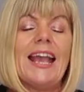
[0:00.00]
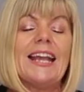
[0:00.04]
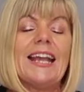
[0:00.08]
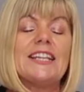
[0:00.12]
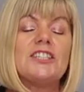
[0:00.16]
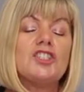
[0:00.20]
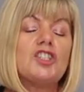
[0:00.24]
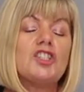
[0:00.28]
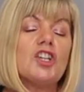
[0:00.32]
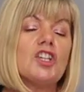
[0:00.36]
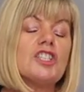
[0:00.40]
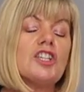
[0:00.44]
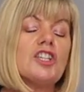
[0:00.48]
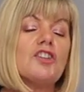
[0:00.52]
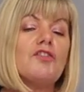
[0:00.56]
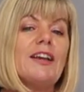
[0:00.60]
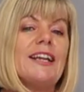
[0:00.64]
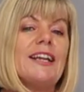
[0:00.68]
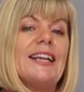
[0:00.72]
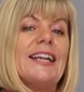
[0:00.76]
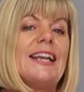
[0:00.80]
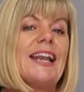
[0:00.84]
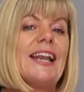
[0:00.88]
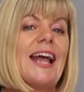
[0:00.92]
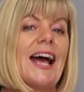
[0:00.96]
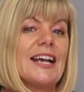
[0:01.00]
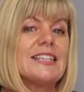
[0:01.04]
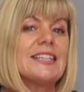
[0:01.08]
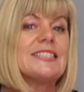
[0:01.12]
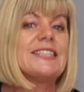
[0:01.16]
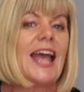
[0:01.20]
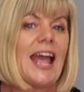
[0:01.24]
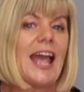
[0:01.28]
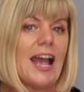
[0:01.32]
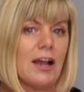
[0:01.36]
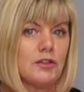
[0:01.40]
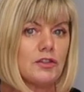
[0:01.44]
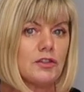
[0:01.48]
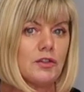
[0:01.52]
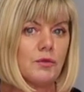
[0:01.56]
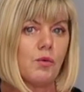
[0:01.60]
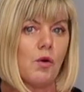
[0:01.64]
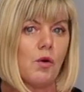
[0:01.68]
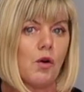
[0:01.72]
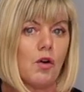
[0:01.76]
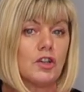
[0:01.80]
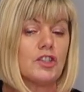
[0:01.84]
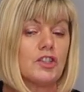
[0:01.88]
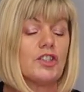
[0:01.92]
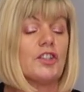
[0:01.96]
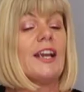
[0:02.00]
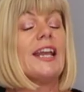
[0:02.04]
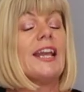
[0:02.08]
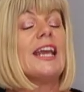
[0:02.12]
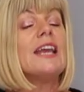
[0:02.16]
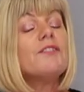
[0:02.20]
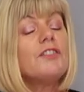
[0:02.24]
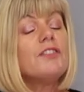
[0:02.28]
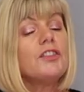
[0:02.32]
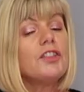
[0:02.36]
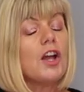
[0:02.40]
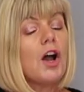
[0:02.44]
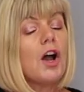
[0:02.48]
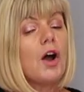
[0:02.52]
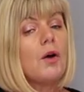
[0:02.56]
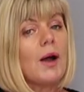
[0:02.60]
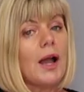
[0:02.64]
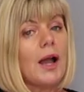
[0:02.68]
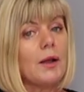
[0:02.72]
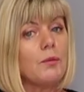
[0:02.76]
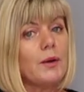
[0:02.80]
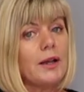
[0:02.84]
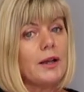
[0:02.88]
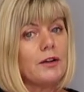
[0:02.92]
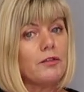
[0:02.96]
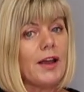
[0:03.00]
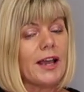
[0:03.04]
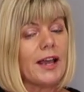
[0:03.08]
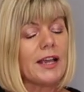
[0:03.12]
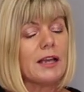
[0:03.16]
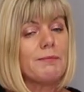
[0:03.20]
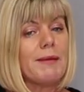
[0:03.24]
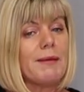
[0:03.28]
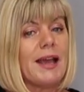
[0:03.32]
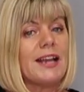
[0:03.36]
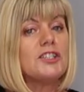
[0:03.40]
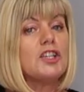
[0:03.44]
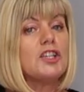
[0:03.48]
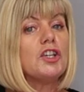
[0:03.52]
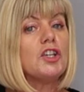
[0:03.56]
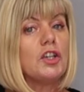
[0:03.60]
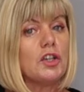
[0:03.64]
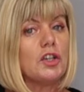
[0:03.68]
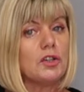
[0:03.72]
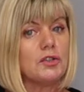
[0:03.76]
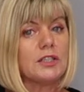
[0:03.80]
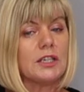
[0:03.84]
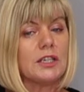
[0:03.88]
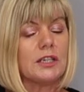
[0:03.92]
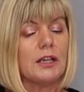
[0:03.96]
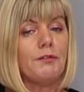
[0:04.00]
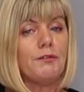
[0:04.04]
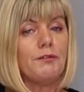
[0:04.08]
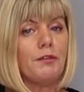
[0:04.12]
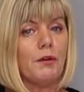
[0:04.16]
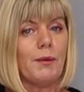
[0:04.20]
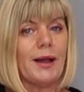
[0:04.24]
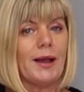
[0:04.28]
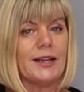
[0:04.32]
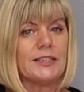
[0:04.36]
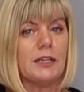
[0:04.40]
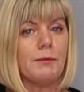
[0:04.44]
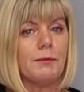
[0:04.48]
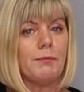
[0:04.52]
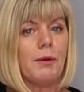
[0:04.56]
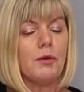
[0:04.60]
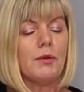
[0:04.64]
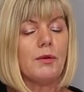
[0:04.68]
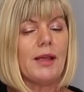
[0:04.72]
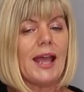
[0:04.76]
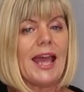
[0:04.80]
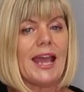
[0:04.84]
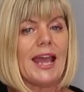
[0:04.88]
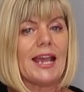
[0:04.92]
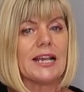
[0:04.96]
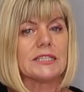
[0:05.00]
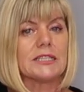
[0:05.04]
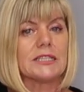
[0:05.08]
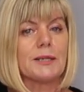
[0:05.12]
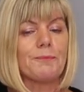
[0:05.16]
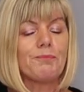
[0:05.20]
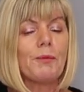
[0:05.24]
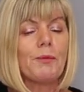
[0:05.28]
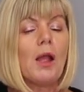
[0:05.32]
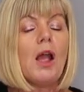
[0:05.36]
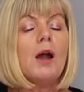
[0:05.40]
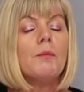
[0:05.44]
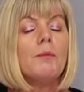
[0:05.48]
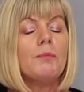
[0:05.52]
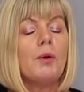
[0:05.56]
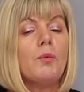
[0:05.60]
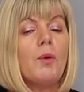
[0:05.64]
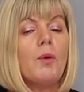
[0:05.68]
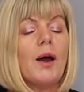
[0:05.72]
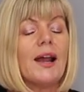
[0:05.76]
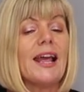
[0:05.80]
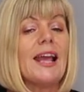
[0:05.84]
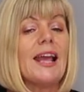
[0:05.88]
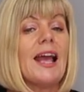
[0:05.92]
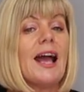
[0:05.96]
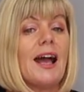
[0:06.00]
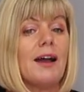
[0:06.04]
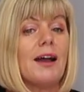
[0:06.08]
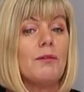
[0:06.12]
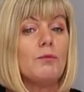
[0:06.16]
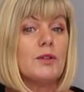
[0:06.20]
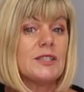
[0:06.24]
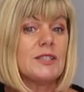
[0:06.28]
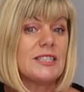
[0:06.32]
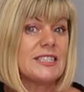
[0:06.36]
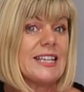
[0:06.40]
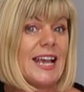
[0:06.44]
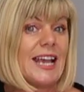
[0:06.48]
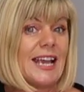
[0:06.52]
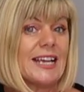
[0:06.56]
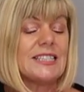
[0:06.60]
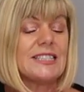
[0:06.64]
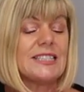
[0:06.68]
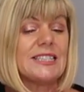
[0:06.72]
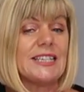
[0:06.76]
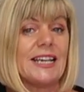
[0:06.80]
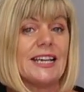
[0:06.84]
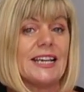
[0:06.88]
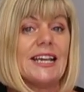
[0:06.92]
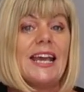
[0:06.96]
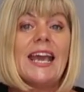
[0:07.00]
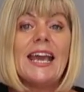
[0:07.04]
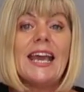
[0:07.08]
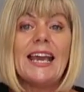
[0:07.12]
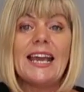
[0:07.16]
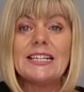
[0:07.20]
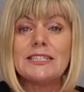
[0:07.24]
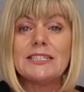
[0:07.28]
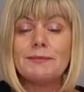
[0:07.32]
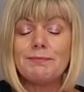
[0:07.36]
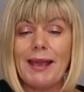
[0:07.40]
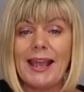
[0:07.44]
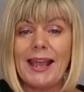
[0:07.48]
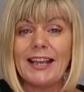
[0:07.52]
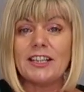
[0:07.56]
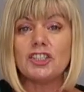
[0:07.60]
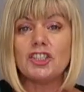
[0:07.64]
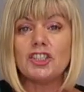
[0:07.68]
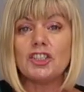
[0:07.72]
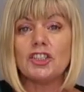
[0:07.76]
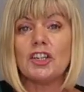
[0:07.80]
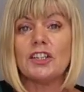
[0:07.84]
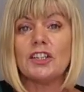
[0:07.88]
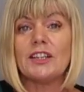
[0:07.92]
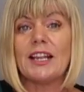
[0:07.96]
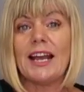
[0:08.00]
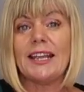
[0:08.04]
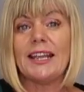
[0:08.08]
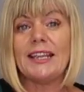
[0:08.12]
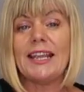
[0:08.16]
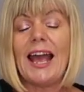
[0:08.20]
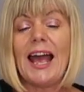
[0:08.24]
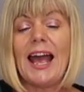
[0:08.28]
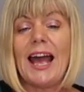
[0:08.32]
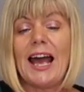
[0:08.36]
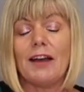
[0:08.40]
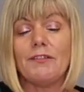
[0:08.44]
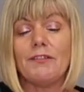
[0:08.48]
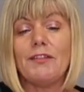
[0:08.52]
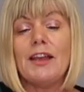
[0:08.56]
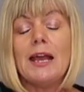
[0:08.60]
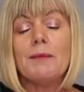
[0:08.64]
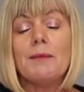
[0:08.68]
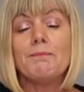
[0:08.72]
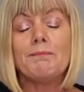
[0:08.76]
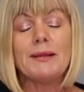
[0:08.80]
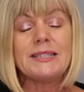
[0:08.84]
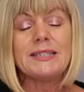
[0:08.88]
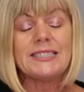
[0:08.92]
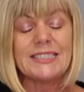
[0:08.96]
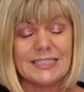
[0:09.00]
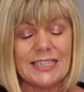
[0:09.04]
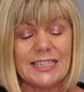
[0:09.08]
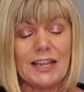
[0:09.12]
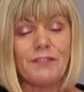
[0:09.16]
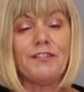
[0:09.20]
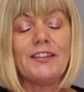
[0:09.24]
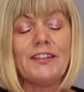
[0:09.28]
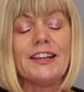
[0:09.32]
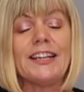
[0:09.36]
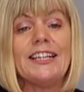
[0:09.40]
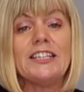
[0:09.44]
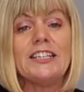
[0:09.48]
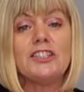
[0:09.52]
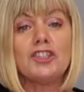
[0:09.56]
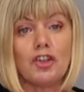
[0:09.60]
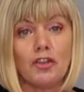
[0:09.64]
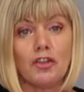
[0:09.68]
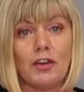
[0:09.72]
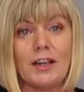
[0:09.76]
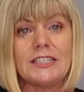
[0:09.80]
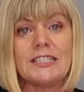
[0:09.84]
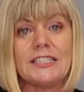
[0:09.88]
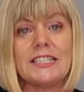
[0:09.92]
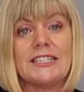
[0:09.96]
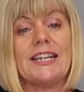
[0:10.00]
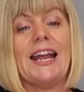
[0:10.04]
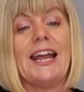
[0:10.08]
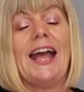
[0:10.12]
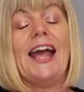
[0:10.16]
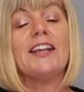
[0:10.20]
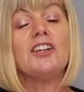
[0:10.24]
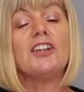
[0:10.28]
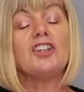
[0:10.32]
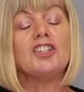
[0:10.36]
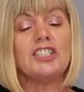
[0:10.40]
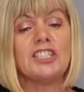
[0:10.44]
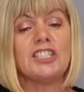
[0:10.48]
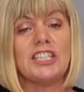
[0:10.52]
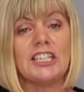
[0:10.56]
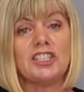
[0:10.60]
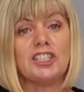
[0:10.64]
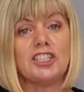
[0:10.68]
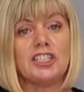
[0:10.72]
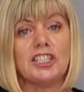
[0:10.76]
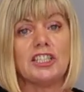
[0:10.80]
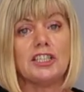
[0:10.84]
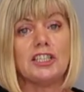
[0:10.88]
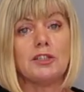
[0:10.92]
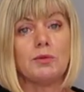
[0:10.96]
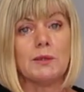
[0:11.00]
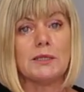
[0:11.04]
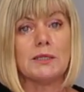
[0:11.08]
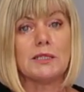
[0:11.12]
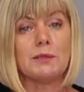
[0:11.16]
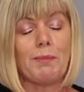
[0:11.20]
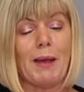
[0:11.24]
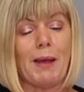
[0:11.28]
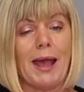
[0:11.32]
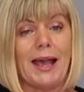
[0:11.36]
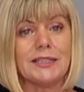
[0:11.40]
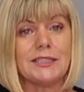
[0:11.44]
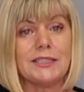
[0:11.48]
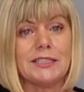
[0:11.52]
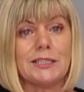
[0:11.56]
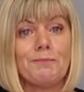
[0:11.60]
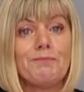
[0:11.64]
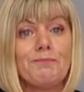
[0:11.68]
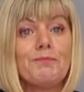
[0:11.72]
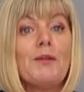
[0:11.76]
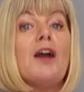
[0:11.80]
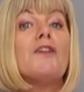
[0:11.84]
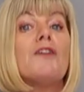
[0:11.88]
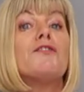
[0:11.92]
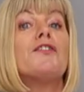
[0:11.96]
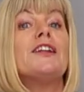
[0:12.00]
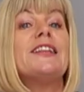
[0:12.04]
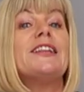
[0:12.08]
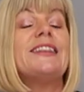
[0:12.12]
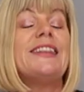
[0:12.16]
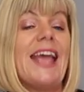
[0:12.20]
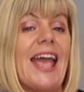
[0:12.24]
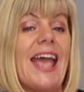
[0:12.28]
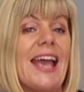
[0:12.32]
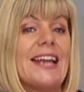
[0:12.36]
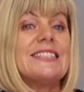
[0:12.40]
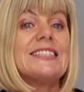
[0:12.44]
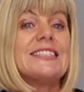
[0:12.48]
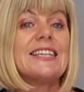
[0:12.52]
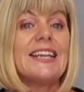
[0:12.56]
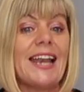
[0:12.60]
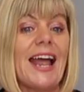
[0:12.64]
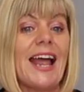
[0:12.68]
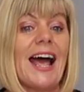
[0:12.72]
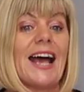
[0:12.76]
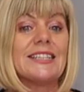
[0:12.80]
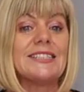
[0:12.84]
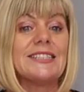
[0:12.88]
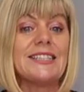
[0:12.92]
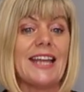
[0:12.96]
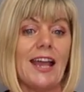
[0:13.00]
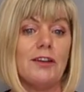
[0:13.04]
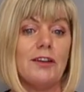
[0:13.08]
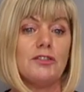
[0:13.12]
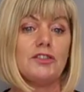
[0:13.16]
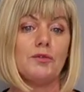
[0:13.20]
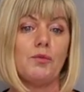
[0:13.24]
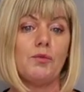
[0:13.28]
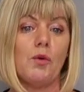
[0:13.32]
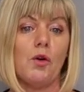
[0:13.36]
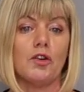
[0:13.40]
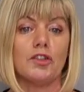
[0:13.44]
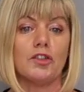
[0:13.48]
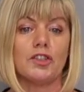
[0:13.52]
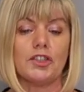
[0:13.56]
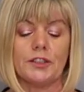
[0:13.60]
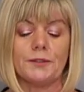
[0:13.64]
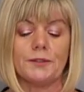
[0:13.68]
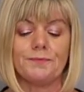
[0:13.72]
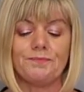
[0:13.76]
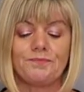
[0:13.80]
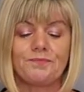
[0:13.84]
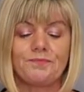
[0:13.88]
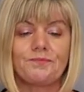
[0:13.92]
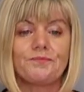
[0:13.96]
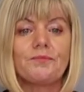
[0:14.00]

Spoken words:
It doesn't really last out of water, even though I will recommend using it for wedding bouquets. But what I would say to you is make sure that you have specifically treated it and conditioned it to its best for it then to last out of water.